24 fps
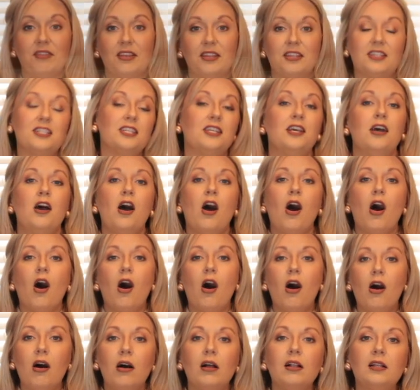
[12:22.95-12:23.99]
it
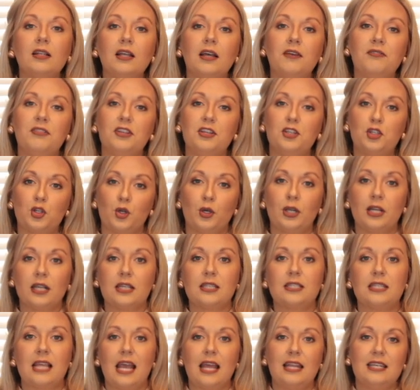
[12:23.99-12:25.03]
all of the
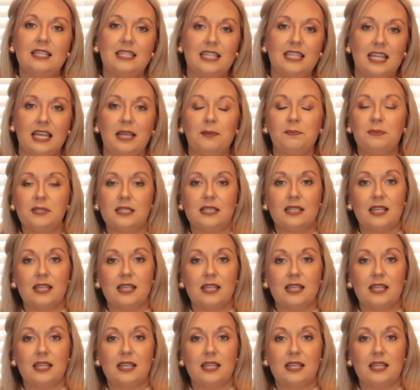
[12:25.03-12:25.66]
tricks and tips